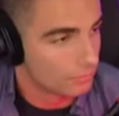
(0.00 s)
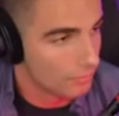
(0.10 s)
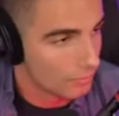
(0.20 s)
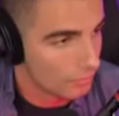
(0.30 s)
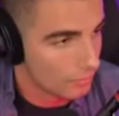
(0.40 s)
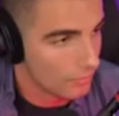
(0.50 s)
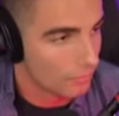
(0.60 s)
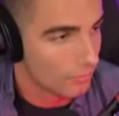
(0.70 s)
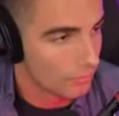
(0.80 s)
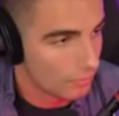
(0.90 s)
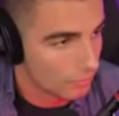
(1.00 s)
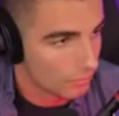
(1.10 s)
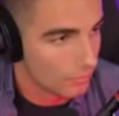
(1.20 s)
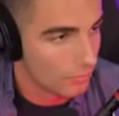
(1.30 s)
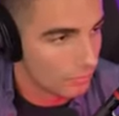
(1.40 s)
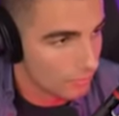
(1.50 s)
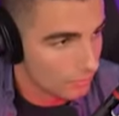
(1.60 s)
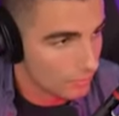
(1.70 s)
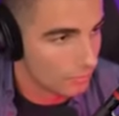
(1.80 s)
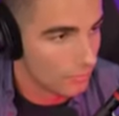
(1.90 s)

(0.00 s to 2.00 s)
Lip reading: (silence)